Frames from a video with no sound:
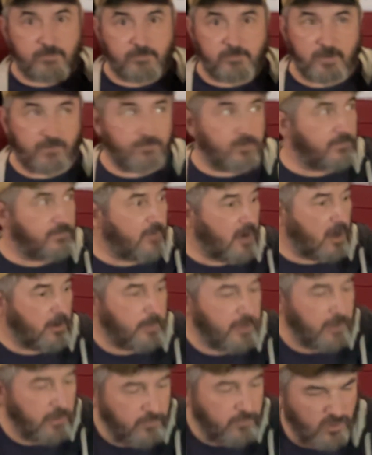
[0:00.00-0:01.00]
different
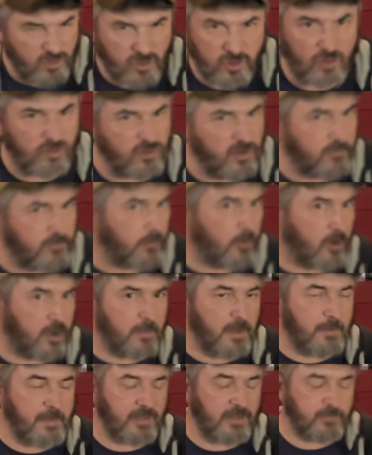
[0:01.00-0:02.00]
environment here. This is just a different part of
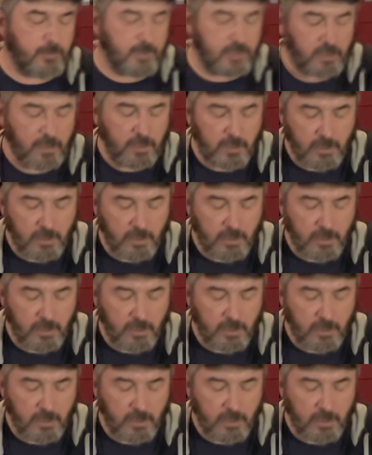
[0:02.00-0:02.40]
my basement.